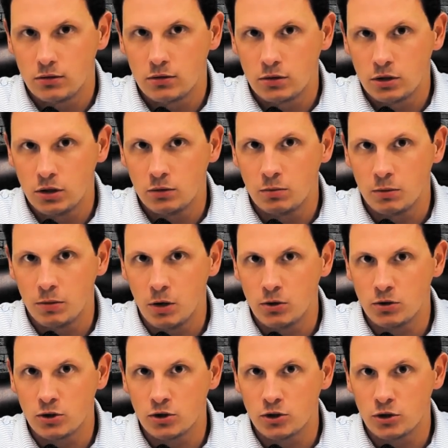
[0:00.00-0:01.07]
to the
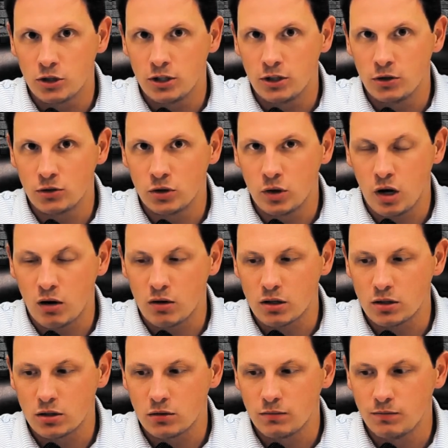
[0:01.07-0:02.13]
proposed insured in those two
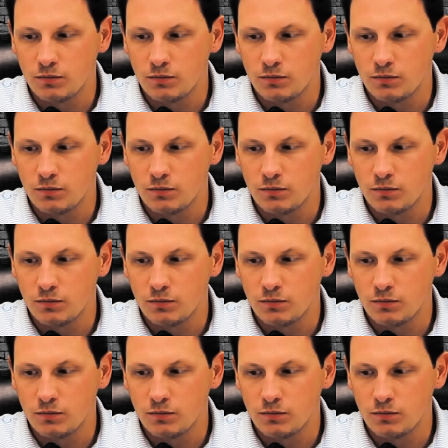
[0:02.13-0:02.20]
areas.